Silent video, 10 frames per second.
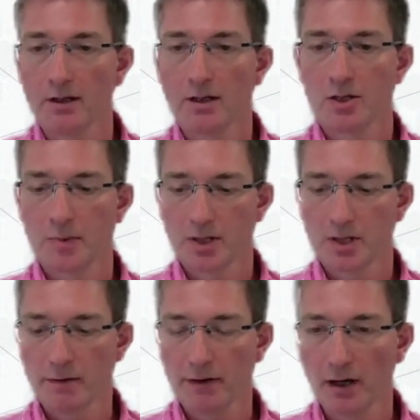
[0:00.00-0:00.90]

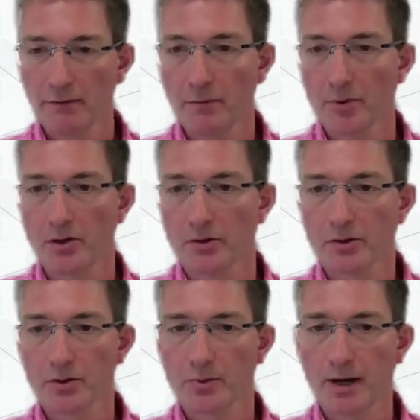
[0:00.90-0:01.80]
specifically for
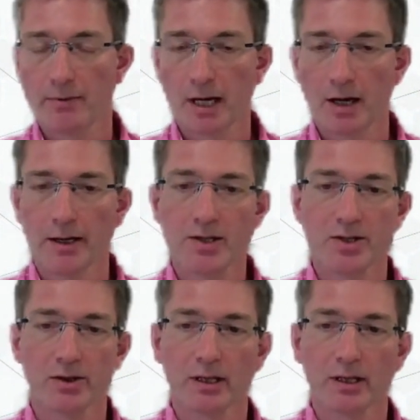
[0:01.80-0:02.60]
products where reliance on